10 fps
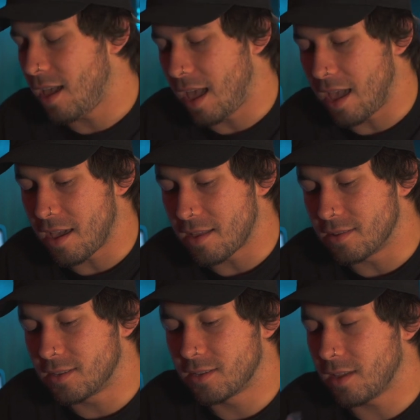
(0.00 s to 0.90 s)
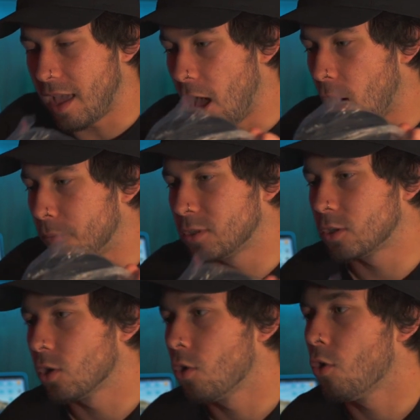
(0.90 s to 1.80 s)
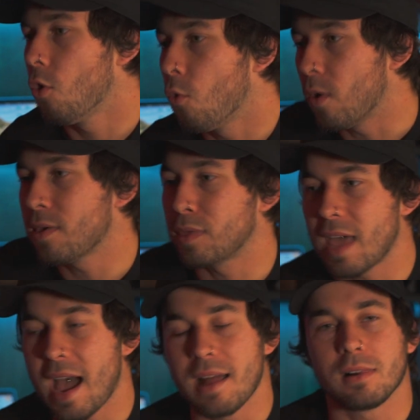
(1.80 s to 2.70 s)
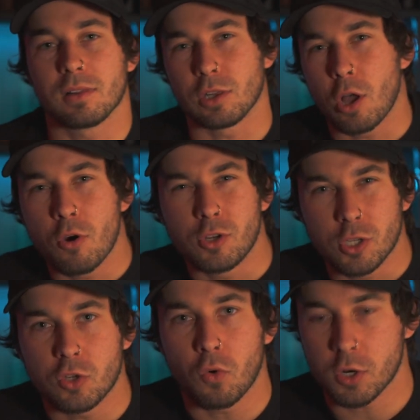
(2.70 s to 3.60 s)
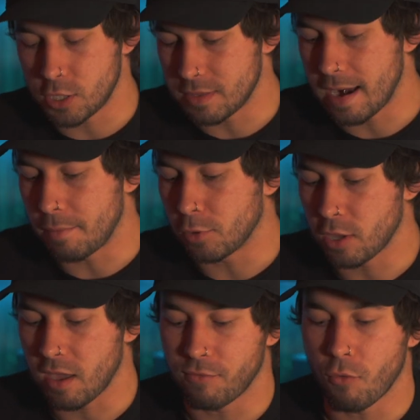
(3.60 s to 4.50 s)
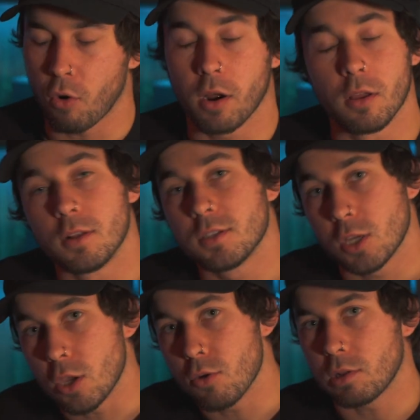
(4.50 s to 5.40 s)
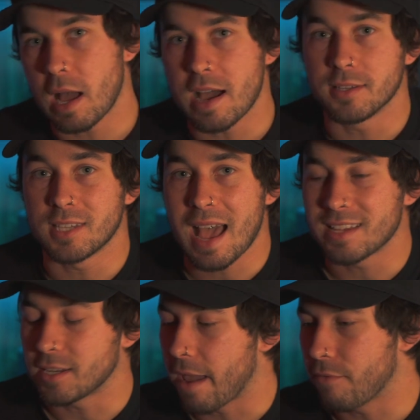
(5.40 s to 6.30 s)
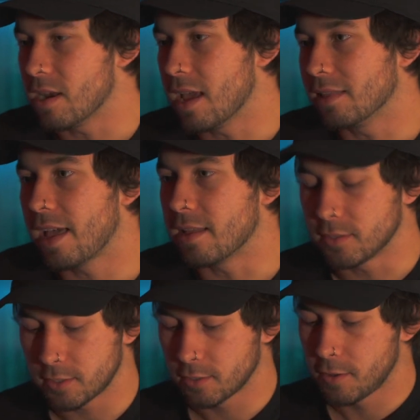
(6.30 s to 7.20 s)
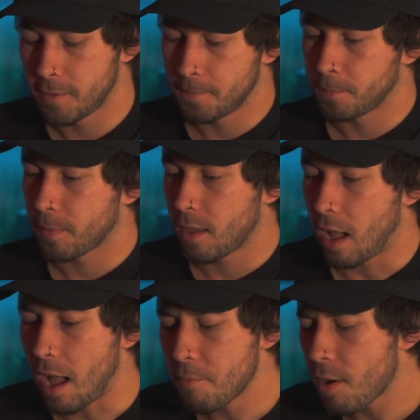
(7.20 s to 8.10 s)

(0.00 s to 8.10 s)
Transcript: and helps with that low distortion that I'm looking for to utilize as an everyday lens. I'm